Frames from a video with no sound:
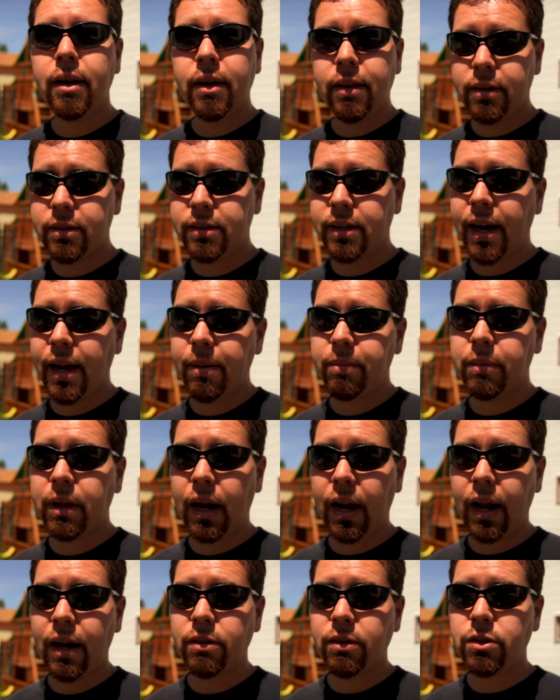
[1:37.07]
There's an app that
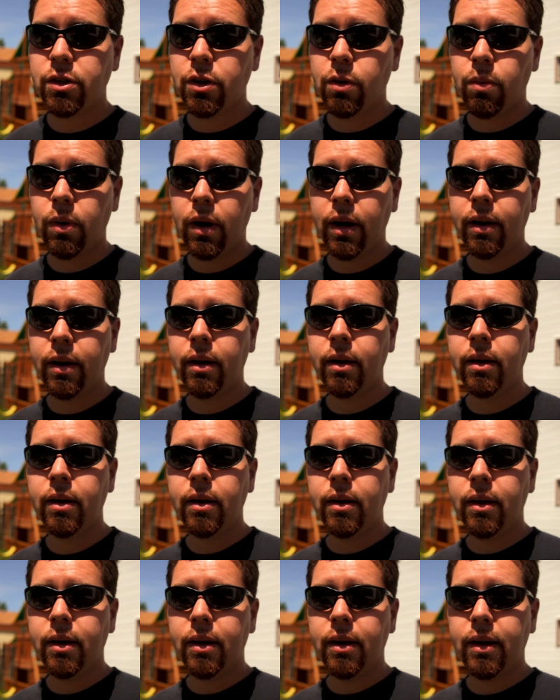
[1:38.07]
allows you to run
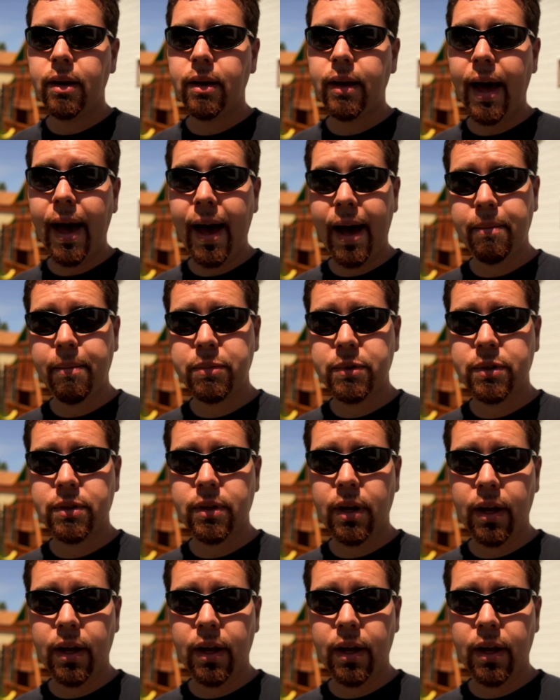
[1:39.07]
apps,